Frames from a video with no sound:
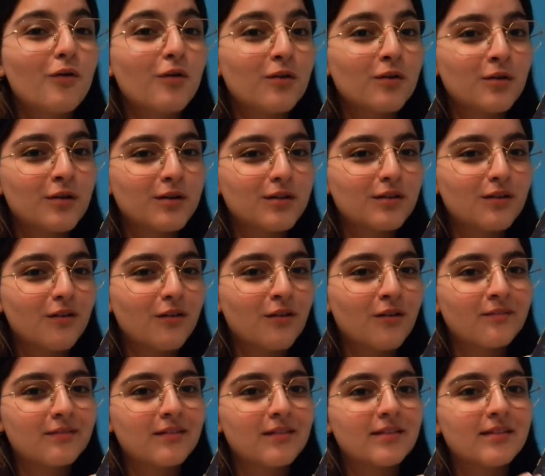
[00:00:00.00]
all
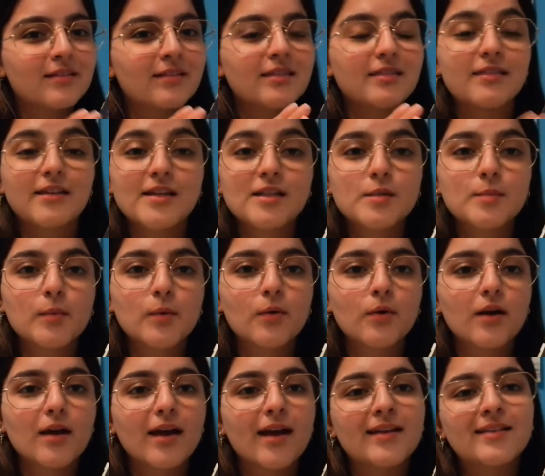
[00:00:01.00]
on this
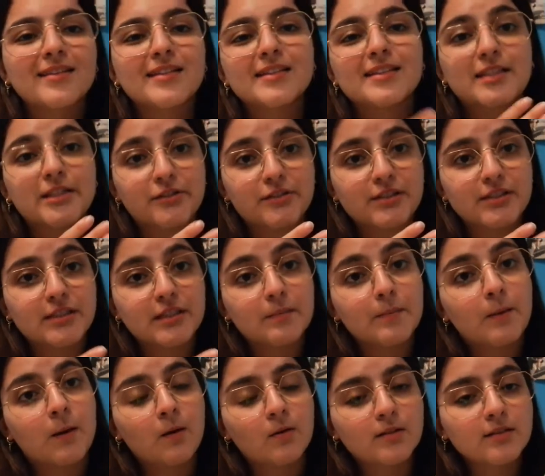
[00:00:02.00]
book and the series
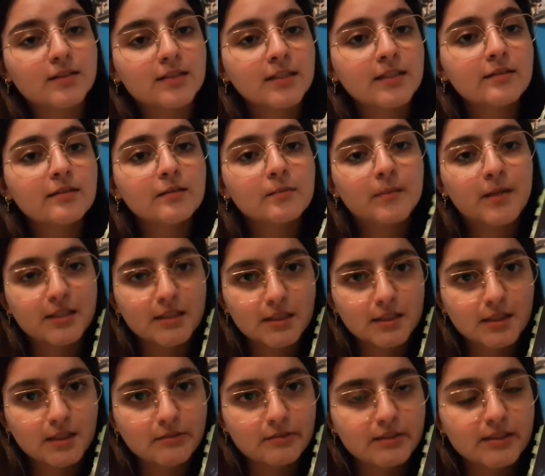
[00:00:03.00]
it belongs in, the Mid
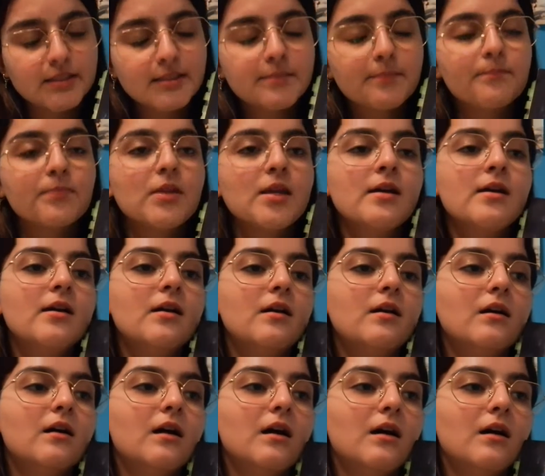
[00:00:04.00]
series.
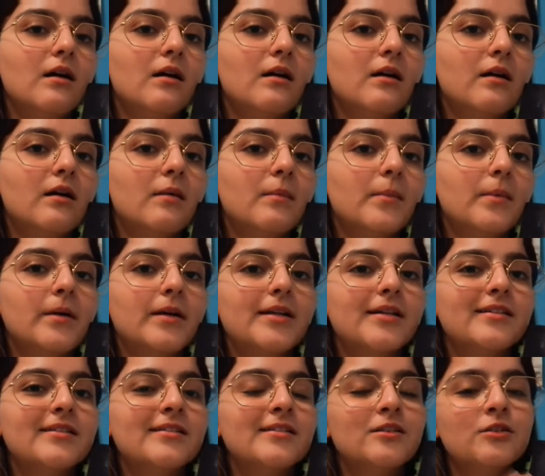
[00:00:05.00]

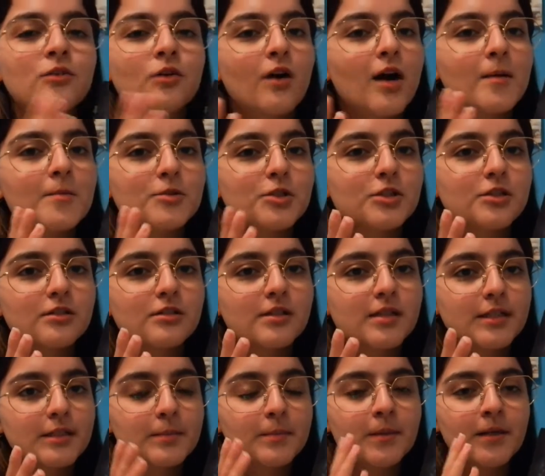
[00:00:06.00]
But I'm just
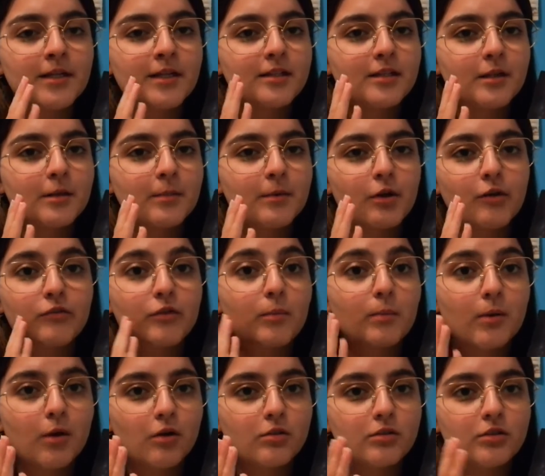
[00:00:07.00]
gonna explain a little bit of
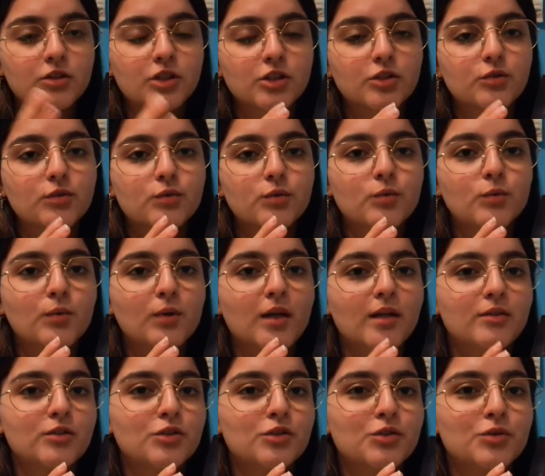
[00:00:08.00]
the plot just to
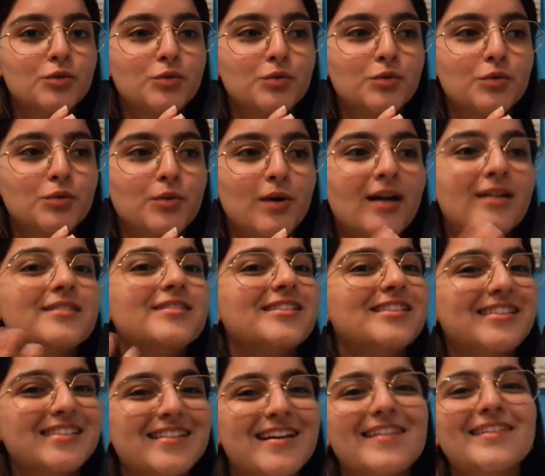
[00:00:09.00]
let you
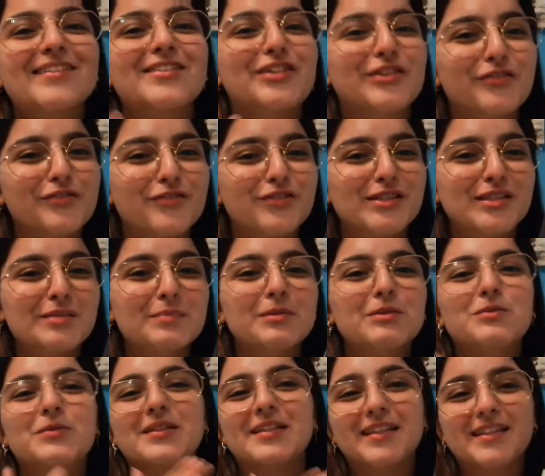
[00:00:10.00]
understand the difference
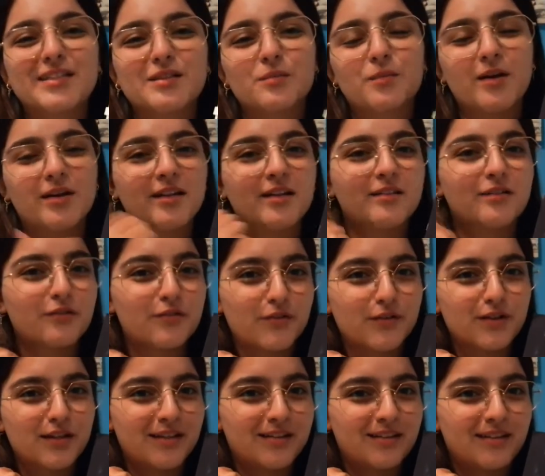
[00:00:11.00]
between this one
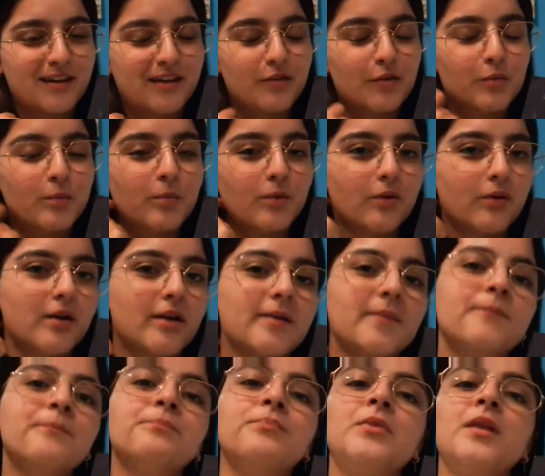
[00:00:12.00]
and the other book,